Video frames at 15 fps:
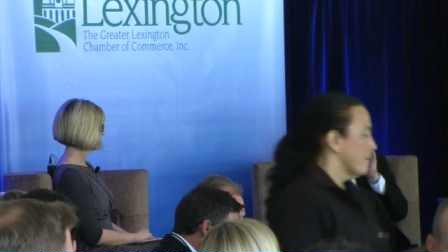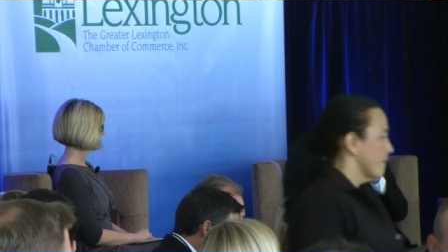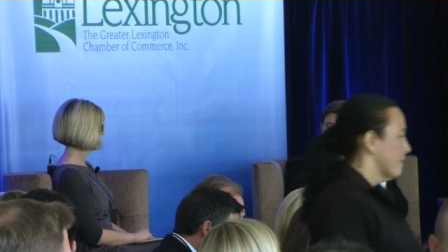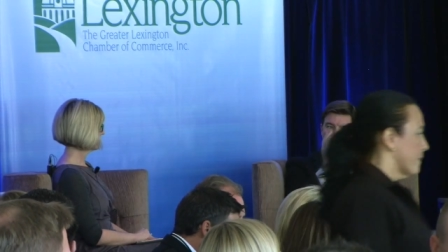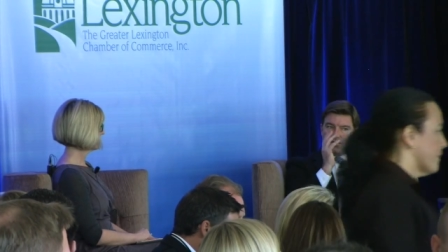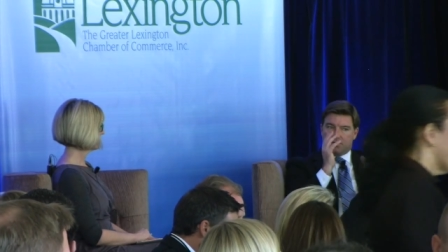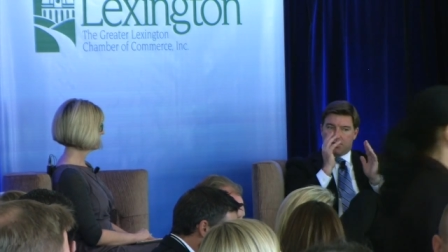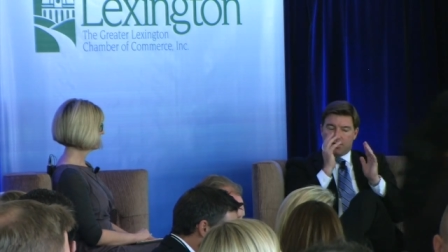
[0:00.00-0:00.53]

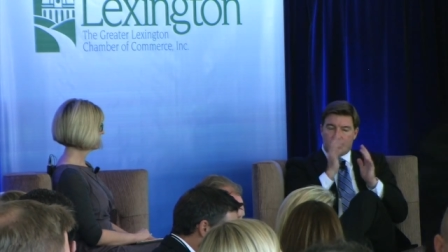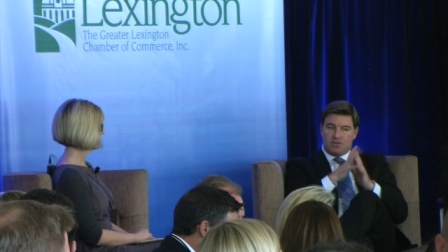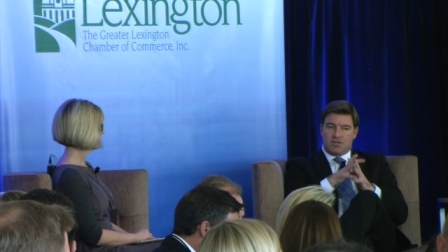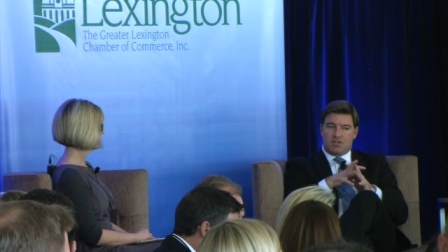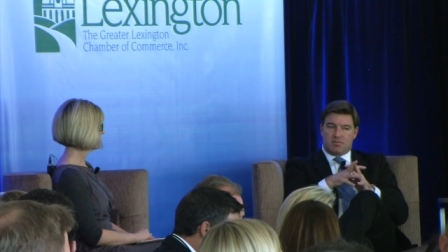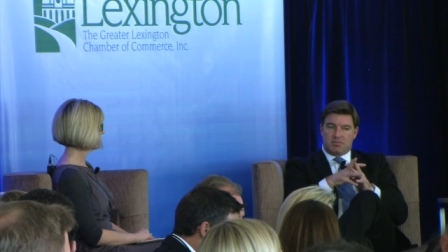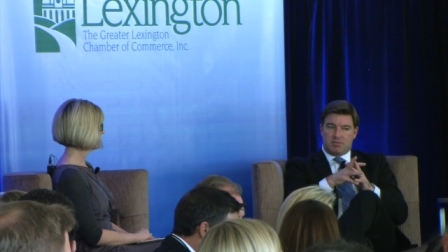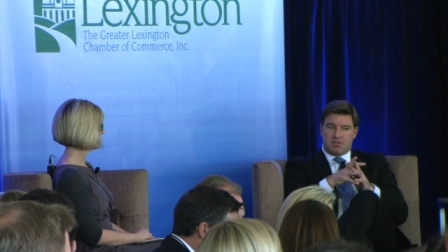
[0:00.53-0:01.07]
about these
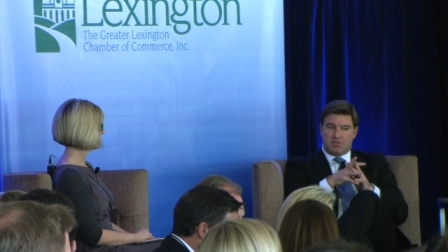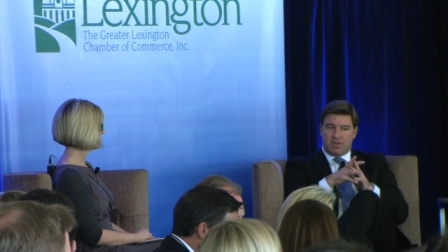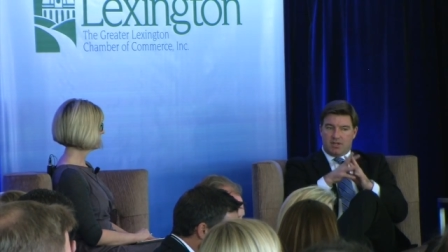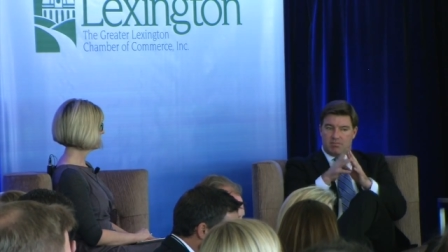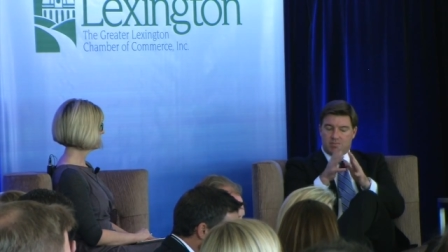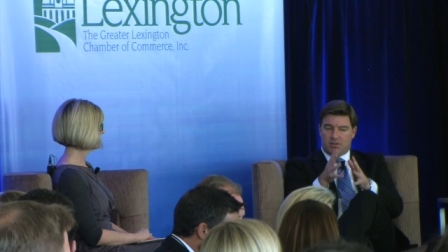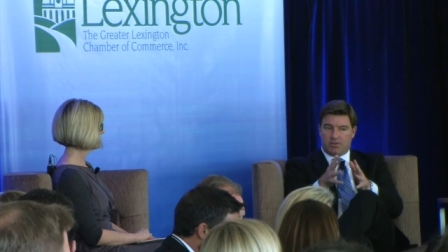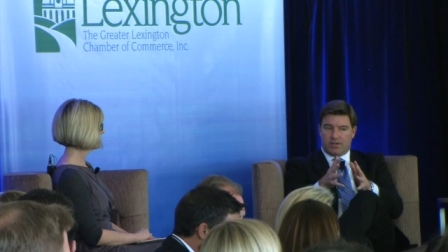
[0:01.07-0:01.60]
partnerships between
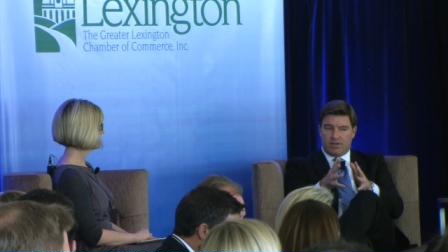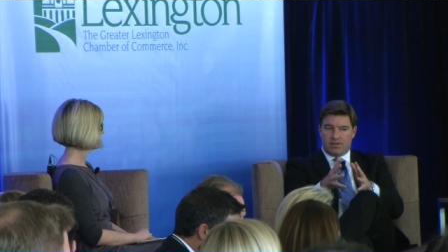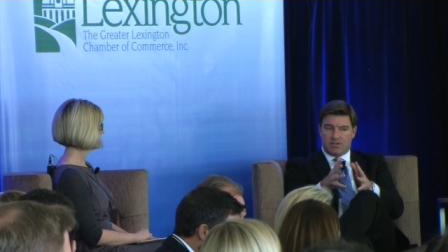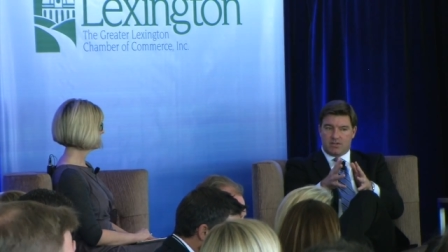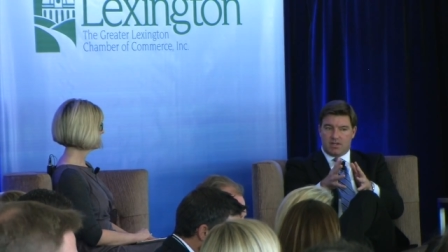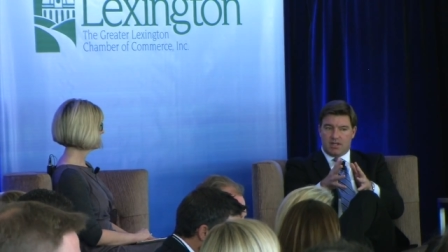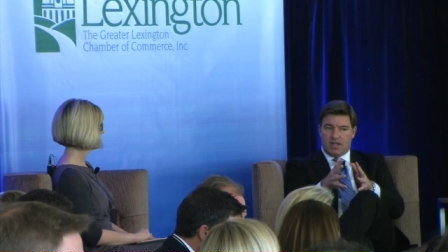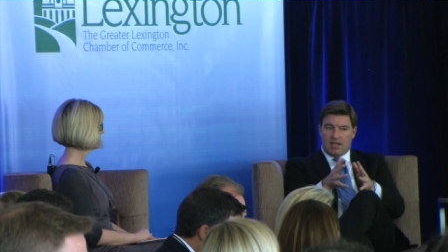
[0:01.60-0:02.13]

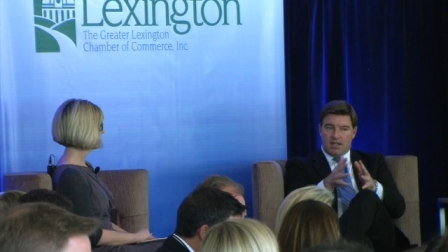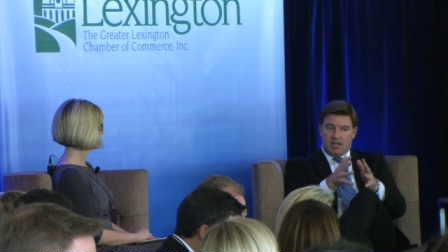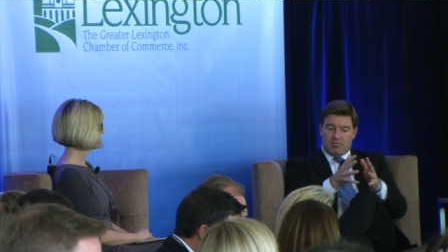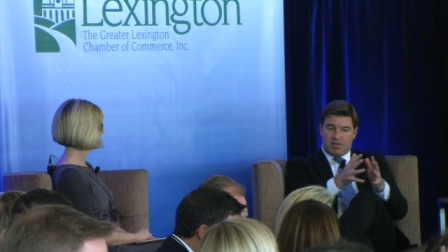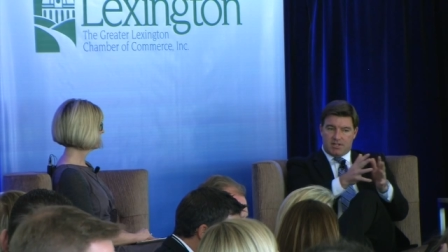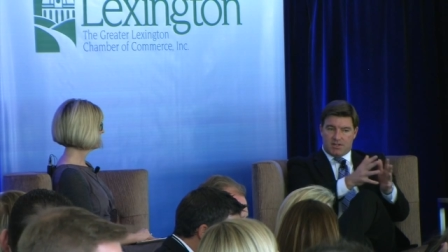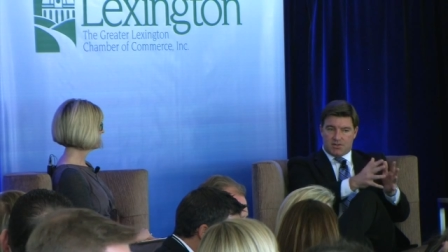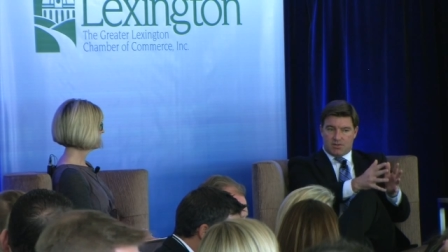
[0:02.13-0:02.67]
employers and
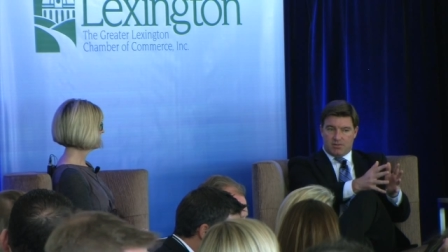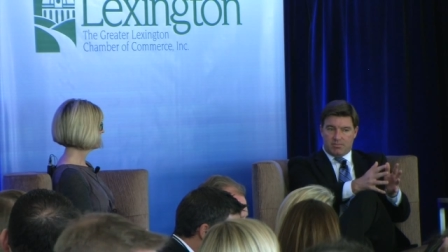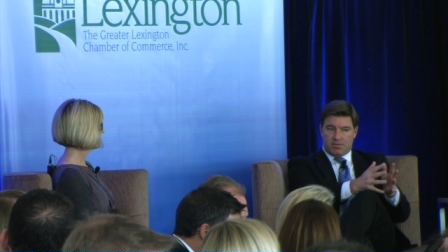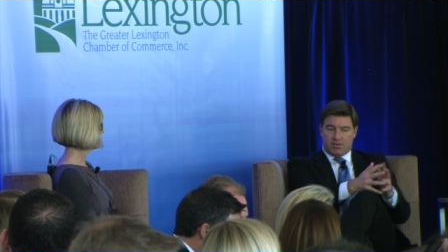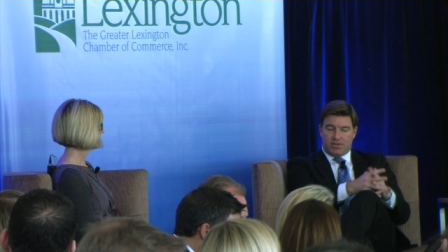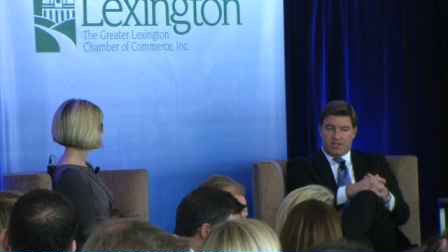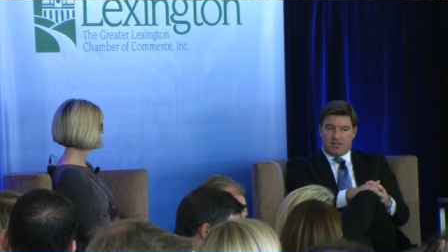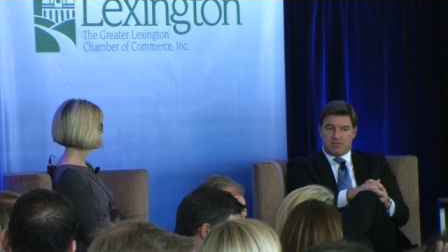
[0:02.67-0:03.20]
potential
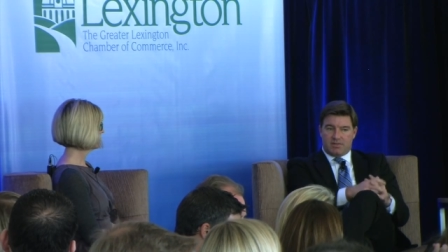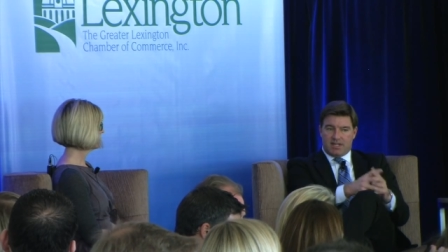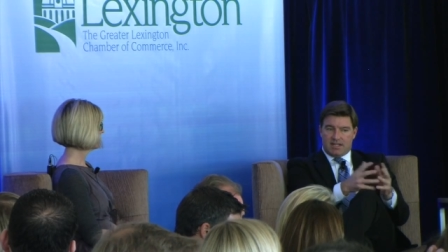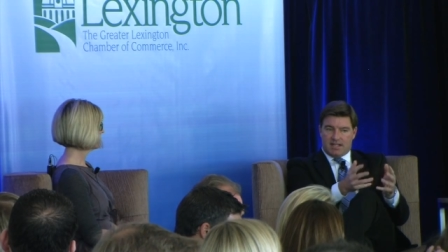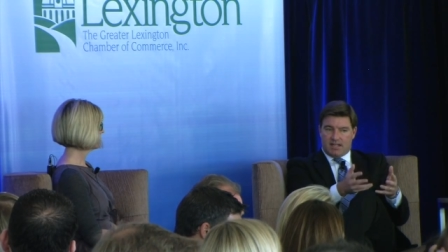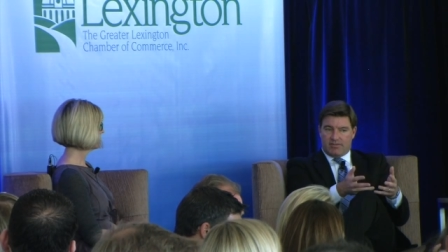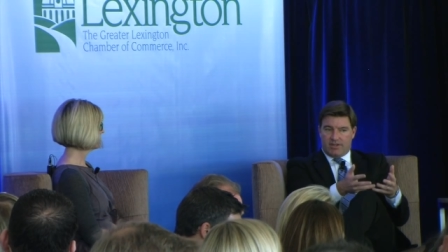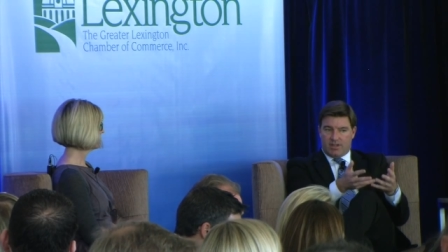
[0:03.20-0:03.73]
employees. We need
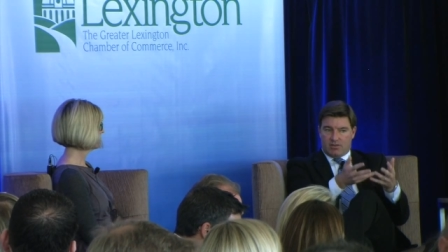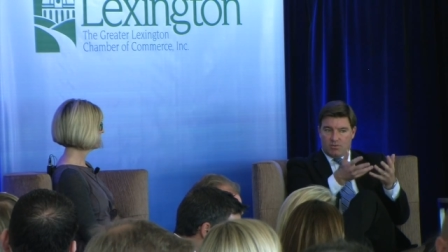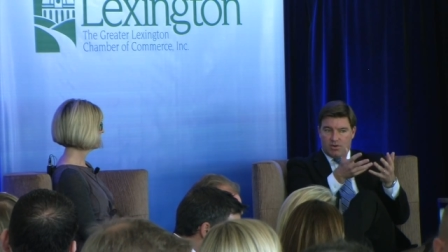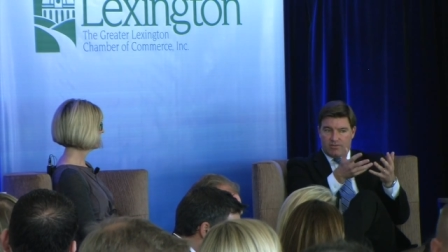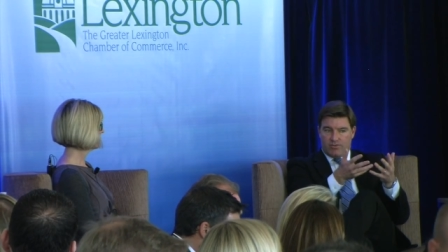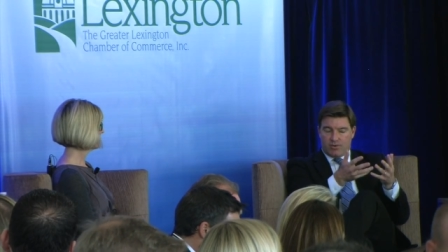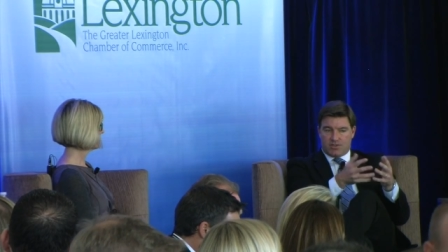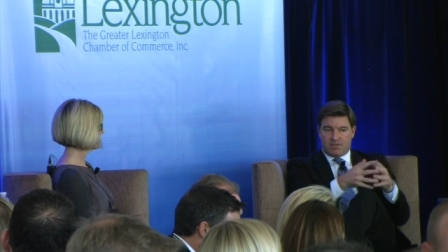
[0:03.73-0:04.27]
to elevate the
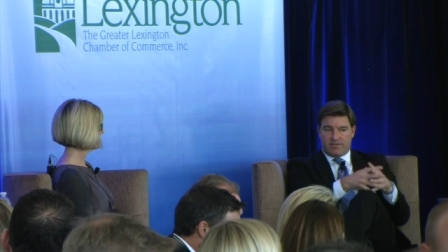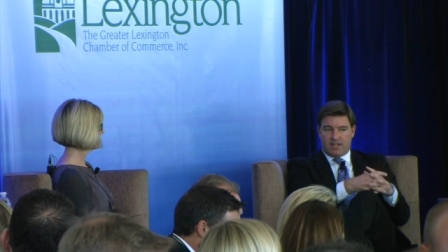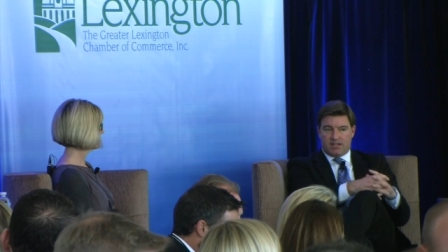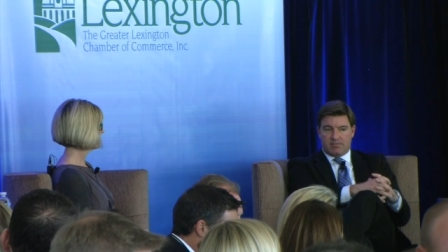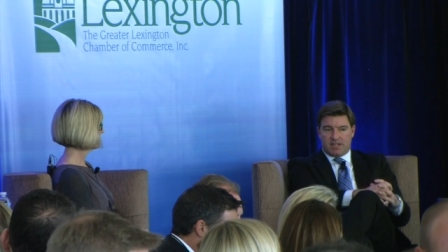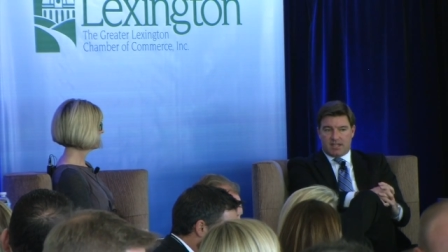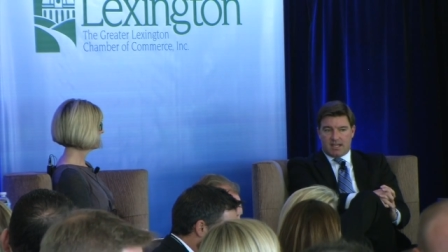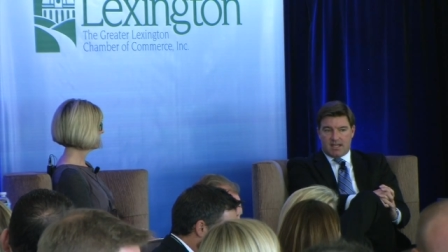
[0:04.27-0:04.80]
workforce
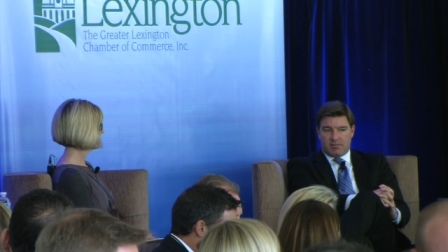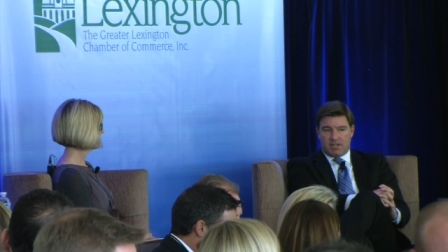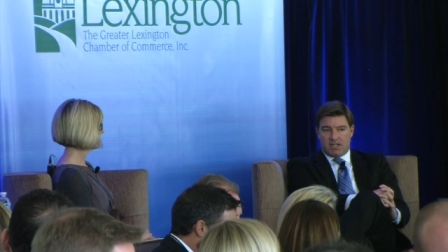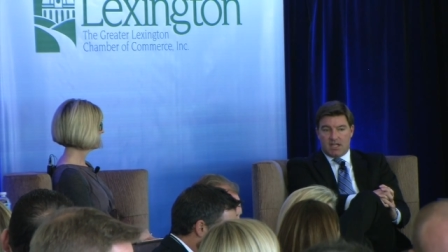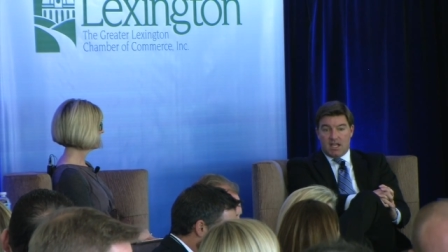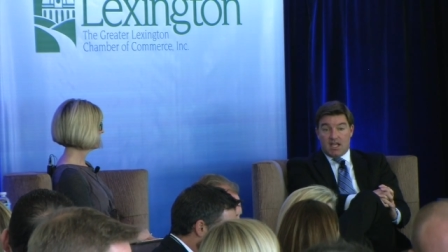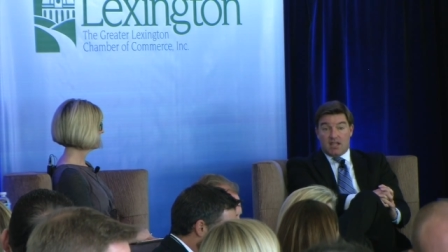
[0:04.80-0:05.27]
development cabinet.